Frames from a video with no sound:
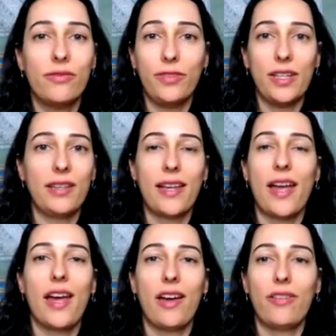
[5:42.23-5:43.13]
feel like I
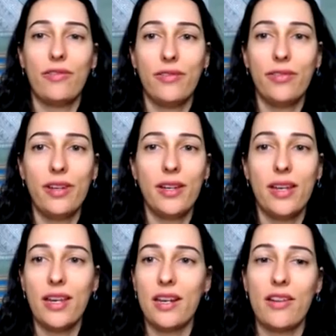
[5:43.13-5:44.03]
have
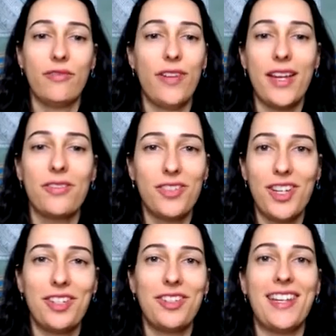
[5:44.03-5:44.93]
enough
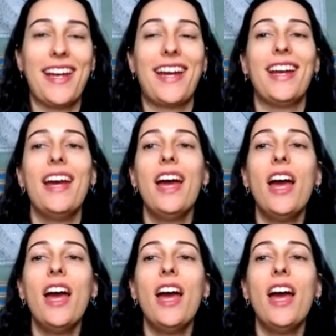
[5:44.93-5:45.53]
energy today.